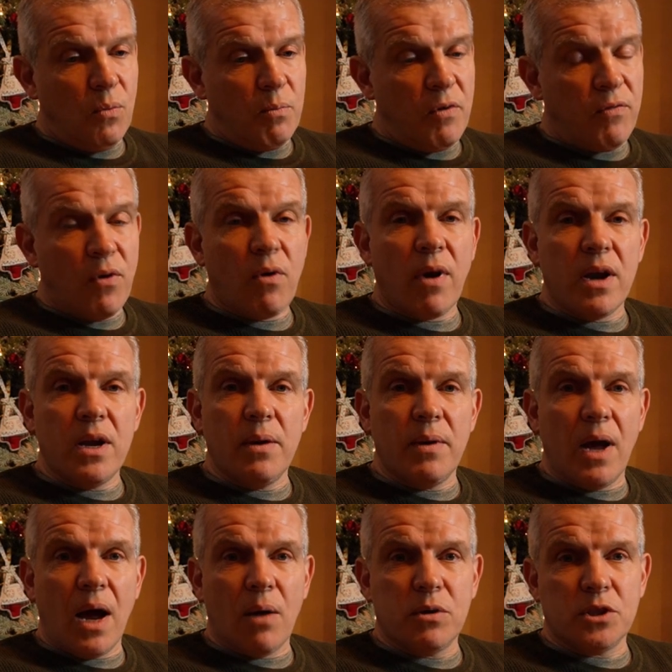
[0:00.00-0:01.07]
Before I knew
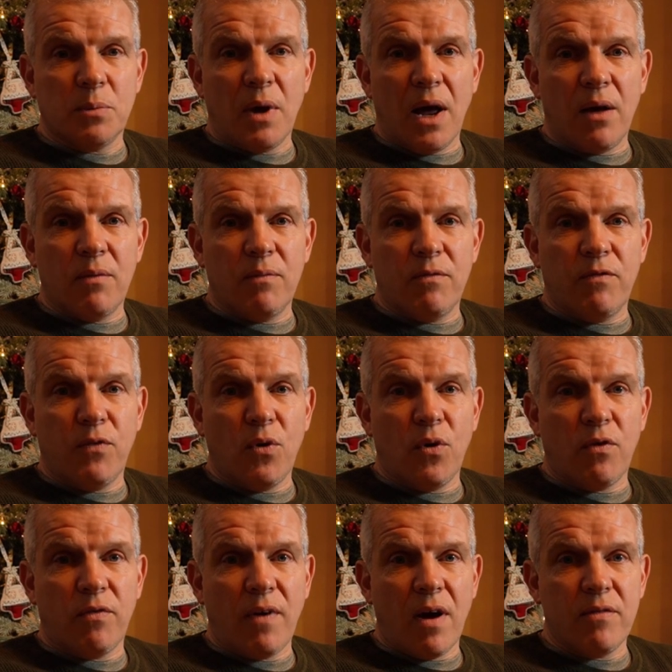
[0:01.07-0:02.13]
it, I was about 4
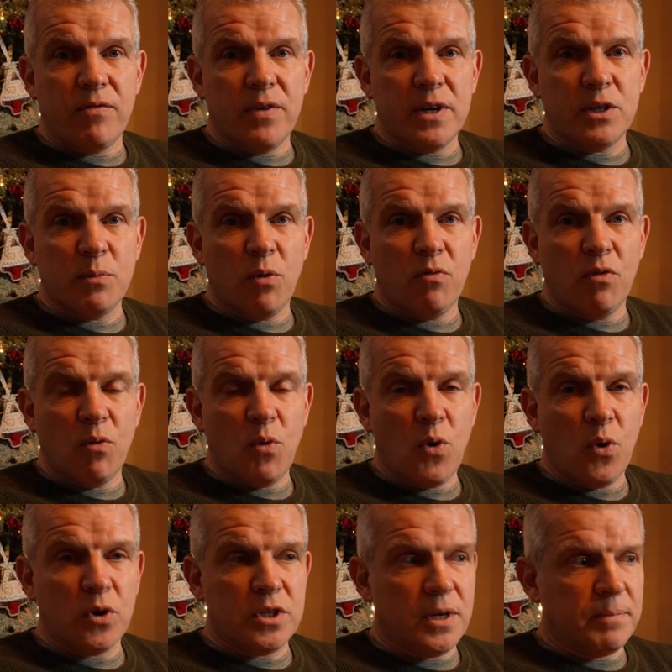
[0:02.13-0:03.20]
or 5 feet above the
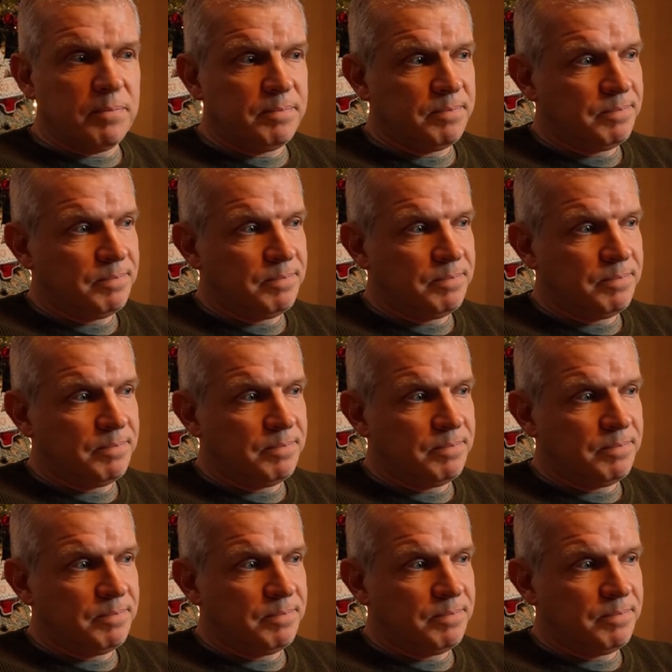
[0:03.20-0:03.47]
water.